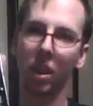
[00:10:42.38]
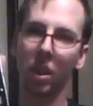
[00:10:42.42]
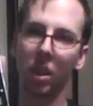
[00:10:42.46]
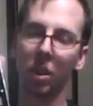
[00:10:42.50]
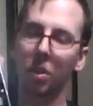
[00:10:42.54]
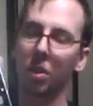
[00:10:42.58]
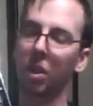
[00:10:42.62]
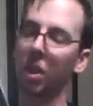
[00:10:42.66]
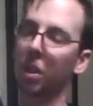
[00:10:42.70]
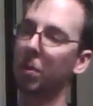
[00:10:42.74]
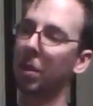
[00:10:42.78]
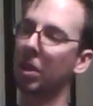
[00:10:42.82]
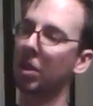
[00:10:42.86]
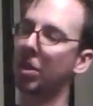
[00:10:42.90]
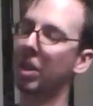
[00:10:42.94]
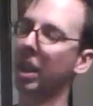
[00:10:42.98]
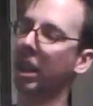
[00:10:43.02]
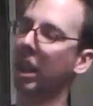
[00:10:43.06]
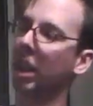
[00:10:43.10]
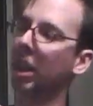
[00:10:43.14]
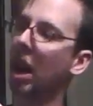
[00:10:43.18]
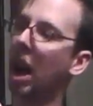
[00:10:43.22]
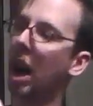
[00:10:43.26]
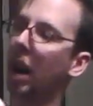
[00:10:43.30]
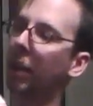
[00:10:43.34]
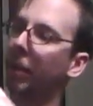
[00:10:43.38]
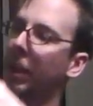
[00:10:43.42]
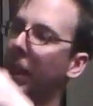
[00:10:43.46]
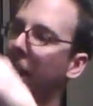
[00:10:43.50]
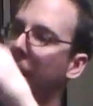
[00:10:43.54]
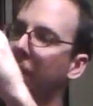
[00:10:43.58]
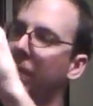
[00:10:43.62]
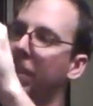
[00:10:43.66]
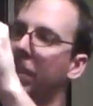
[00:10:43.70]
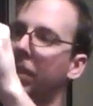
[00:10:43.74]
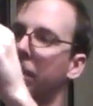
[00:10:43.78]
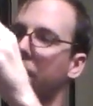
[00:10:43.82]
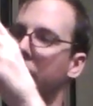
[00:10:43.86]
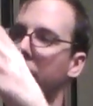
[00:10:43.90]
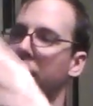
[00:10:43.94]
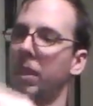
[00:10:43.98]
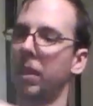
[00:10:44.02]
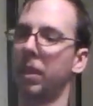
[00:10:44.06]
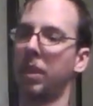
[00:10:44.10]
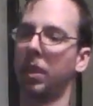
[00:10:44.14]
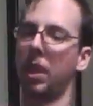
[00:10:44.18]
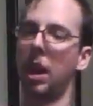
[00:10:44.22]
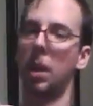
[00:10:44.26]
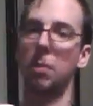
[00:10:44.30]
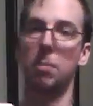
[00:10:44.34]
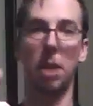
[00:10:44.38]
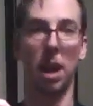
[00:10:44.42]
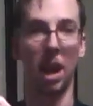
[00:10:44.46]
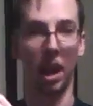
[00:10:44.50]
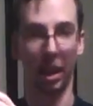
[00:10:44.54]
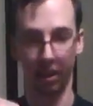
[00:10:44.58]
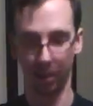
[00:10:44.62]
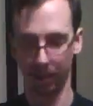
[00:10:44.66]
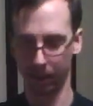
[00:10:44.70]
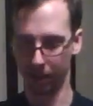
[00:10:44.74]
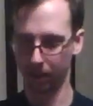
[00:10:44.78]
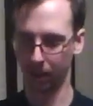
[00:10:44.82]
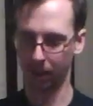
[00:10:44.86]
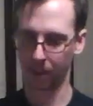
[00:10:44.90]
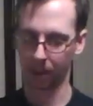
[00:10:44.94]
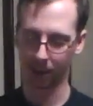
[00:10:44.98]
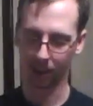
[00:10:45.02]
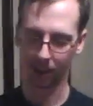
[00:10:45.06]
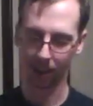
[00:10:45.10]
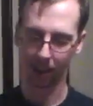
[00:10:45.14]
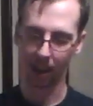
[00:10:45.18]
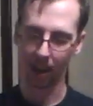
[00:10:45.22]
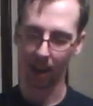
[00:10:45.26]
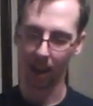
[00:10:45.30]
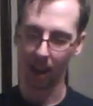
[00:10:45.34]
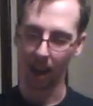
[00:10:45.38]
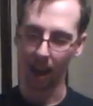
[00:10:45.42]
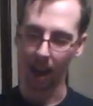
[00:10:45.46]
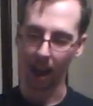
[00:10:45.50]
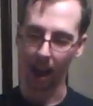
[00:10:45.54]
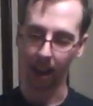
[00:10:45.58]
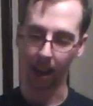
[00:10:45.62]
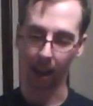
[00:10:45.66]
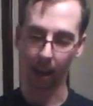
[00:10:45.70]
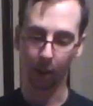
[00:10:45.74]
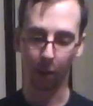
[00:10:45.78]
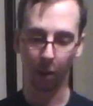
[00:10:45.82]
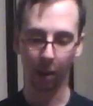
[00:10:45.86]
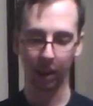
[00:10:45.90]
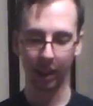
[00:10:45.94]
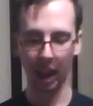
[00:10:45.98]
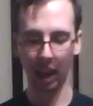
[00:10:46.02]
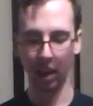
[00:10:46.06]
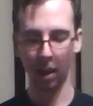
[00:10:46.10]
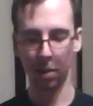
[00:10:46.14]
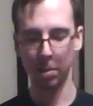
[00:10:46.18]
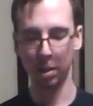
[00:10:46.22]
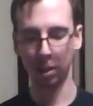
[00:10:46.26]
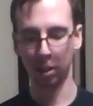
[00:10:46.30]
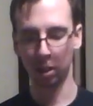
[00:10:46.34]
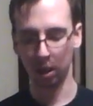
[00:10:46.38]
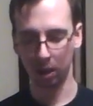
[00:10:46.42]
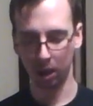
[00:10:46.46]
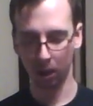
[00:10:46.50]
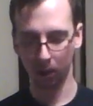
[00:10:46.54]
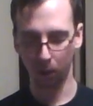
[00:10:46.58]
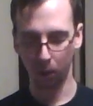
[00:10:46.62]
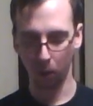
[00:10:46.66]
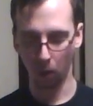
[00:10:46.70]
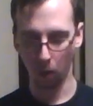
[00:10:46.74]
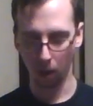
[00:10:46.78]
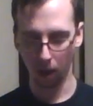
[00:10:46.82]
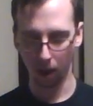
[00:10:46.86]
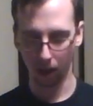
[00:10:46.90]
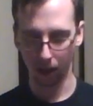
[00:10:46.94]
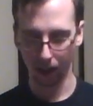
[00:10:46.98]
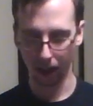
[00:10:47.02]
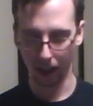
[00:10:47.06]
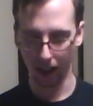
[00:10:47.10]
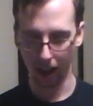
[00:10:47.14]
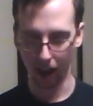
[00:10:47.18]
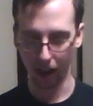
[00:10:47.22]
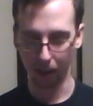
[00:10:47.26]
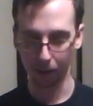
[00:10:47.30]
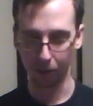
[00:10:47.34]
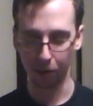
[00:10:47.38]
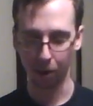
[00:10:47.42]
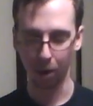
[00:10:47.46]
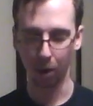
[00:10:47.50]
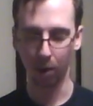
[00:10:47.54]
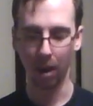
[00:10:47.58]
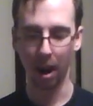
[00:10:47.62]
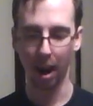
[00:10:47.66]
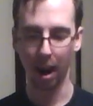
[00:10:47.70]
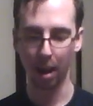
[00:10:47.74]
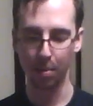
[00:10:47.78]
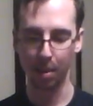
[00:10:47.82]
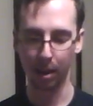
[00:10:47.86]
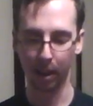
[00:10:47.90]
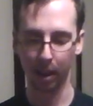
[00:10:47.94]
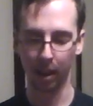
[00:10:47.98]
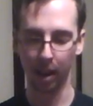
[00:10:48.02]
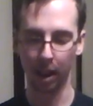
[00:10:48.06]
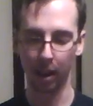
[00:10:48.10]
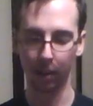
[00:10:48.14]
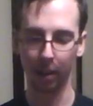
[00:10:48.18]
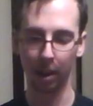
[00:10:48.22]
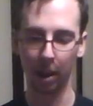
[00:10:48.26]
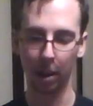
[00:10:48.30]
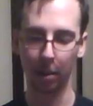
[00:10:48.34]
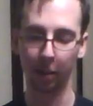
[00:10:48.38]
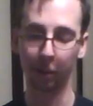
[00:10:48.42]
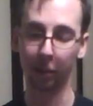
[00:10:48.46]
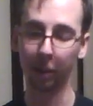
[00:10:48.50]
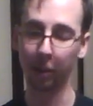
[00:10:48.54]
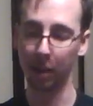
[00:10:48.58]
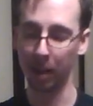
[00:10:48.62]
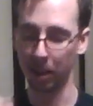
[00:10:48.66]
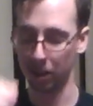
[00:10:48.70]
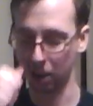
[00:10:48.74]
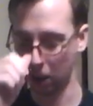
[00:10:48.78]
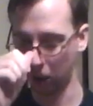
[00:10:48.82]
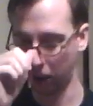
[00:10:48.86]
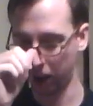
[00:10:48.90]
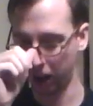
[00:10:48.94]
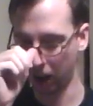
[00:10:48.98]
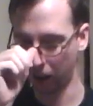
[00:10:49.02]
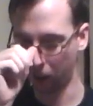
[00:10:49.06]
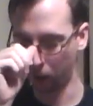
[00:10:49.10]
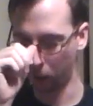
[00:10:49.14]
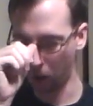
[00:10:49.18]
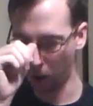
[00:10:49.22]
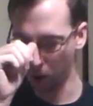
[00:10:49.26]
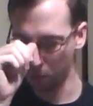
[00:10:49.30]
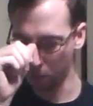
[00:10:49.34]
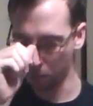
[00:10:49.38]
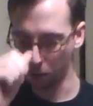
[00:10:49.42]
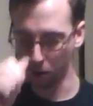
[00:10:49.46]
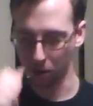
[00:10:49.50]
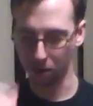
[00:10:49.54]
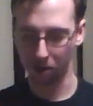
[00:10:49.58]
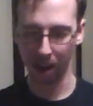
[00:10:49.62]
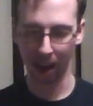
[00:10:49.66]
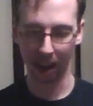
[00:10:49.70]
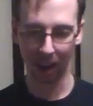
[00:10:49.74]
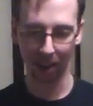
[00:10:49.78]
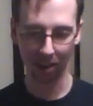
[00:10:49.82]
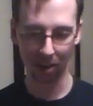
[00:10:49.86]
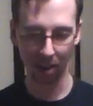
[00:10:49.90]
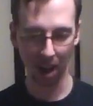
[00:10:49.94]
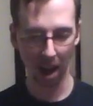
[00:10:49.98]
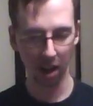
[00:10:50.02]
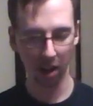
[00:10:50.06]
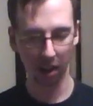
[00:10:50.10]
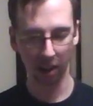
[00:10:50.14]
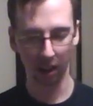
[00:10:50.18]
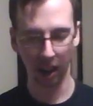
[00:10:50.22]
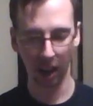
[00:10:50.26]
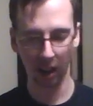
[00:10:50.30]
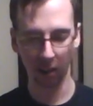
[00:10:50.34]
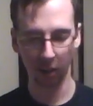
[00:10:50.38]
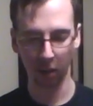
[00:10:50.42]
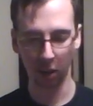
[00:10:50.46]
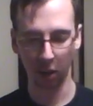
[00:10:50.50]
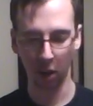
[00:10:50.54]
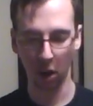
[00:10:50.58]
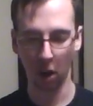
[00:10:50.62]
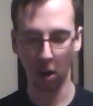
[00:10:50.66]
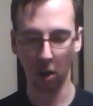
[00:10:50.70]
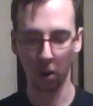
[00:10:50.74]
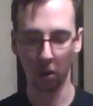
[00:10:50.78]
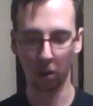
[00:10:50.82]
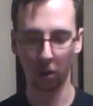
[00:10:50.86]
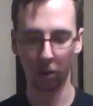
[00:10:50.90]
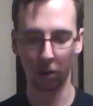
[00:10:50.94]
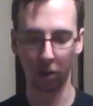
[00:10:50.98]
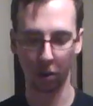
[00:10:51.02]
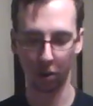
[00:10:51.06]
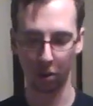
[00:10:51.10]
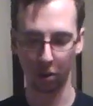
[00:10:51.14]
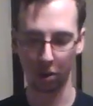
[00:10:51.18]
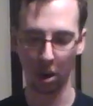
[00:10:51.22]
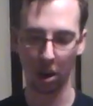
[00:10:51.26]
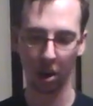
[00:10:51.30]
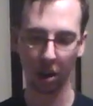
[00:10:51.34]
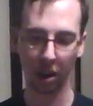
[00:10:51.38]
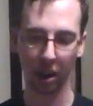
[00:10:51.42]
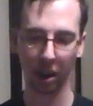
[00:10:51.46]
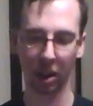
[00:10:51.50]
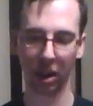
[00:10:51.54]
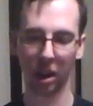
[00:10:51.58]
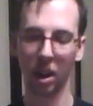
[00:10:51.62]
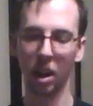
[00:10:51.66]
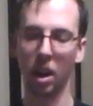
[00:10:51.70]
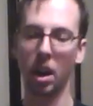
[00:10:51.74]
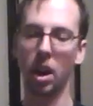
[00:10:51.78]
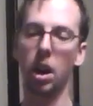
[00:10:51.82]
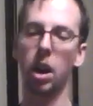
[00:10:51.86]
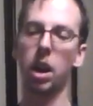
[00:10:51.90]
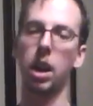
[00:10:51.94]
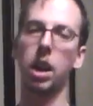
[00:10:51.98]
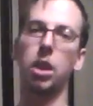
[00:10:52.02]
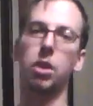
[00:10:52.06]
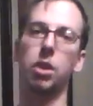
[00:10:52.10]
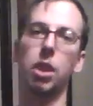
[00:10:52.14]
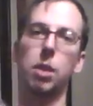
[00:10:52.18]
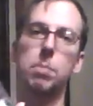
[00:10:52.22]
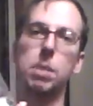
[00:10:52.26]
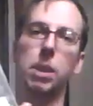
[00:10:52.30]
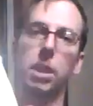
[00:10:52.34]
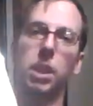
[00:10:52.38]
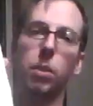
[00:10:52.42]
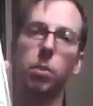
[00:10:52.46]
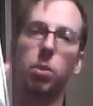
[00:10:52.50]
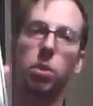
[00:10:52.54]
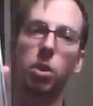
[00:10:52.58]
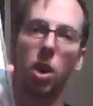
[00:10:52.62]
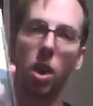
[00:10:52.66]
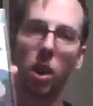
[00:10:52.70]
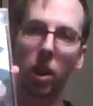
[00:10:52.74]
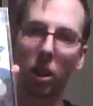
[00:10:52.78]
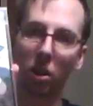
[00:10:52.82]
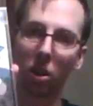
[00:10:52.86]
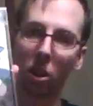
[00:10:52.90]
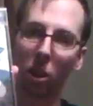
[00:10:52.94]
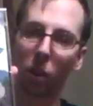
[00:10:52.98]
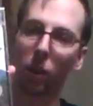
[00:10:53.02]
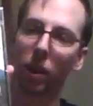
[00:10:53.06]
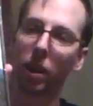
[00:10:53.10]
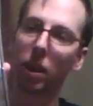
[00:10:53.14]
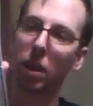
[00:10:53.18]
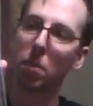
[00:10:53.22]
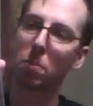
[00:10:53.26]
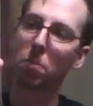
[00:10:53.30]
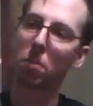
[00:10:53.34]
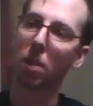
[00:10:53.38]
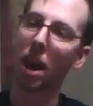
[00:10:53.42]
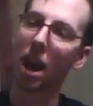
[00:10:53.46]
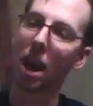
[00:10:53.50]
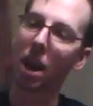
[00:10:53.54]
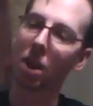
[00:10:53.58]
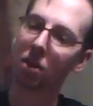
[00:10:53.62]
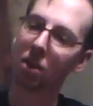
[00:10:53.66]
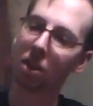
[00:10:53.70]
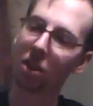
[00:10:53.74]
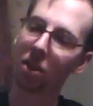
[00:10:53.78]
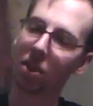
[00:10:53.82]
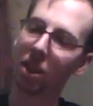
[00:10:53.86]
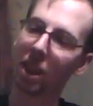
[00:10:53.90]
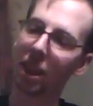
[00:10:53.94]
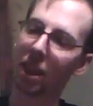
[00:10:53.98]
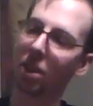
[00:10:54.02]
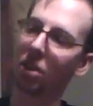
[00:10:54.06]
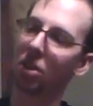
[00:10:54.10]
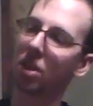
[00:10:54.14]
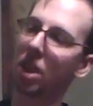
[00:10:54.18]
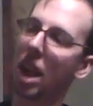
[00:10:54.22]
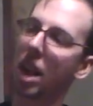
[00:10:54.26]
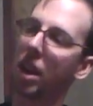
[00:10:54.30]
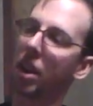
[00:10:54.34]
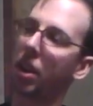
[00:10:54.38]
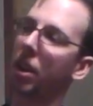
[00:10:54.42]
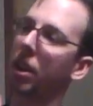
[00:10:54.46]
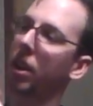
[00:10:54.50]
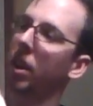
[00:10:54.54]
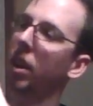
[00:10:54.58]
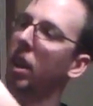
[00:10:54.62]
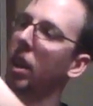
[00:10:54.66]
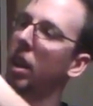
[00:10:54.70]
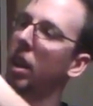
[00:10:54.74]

So my second copy. Not bad. And then one game I've been looking for, and I'm so glad I picked it up, and it means I only have one more Sega Saturn game to go for Sonic, is I picked up Sonic's 3D Blast on Sega Saturn.